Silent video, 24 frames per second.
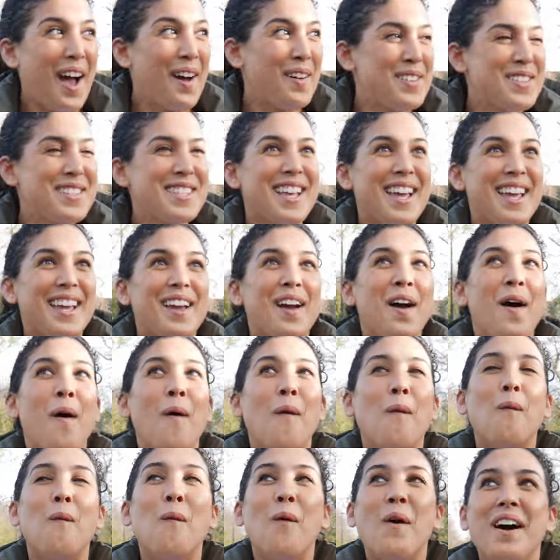I was like,
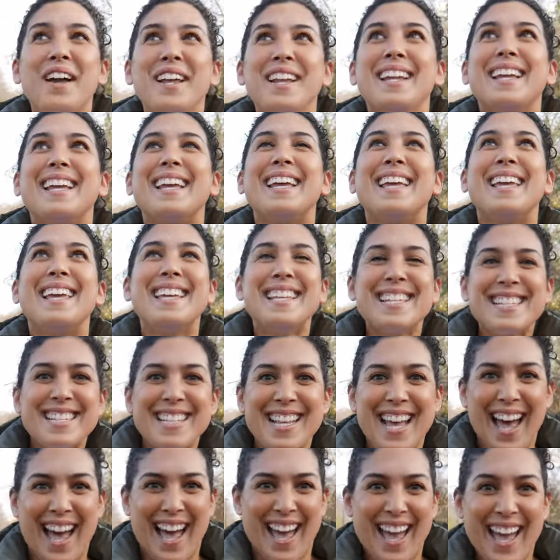what is
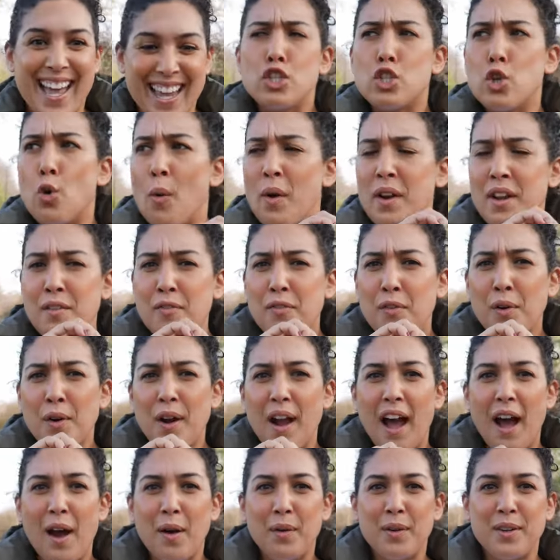that? 24
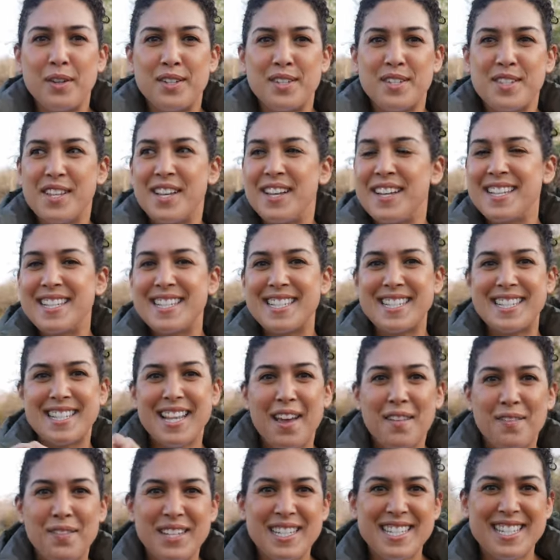hours,
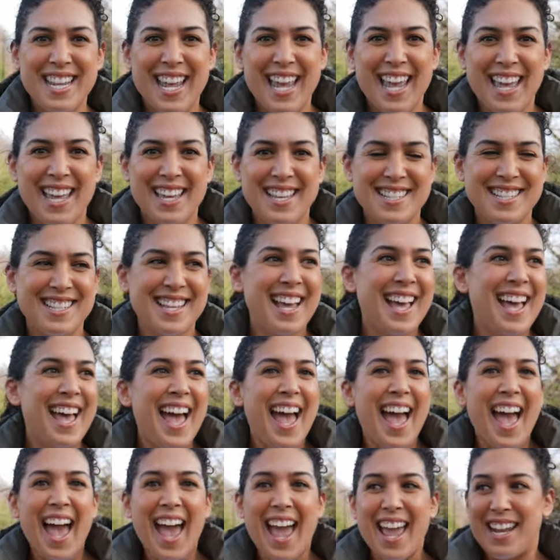seven days,
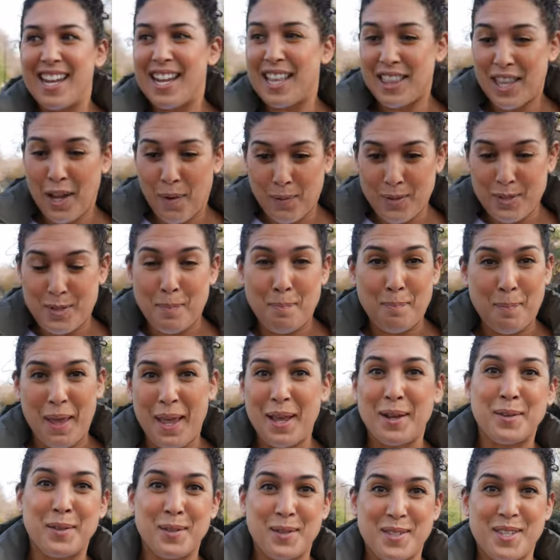and there was
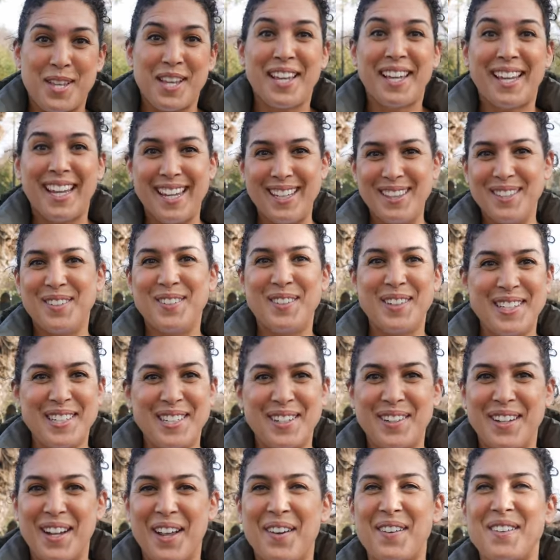bagels in the
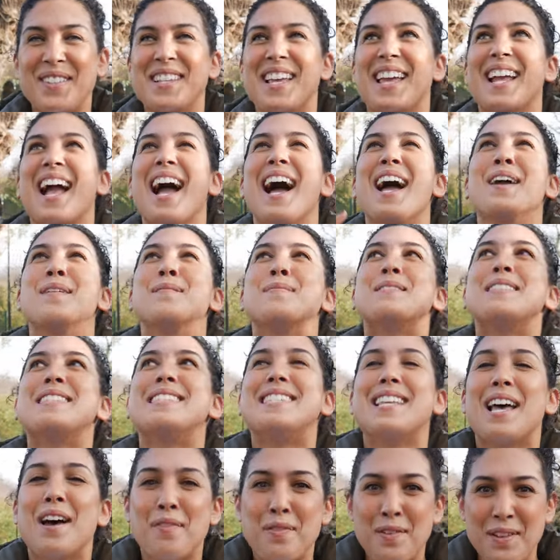window and I was like, I am
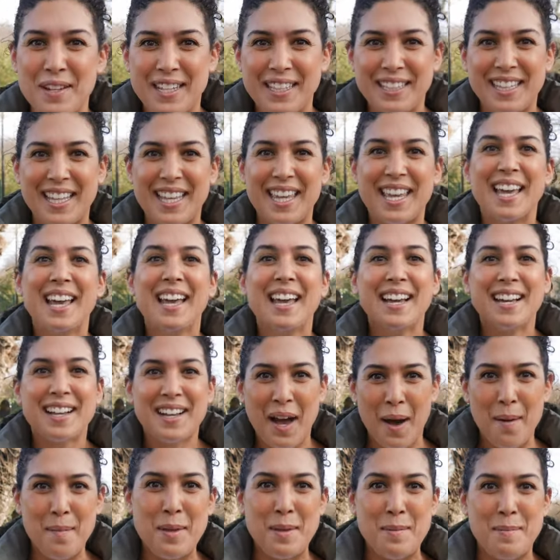definitely
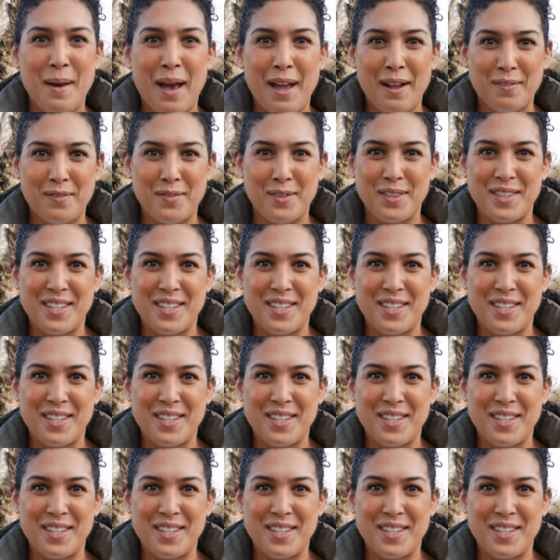coming back for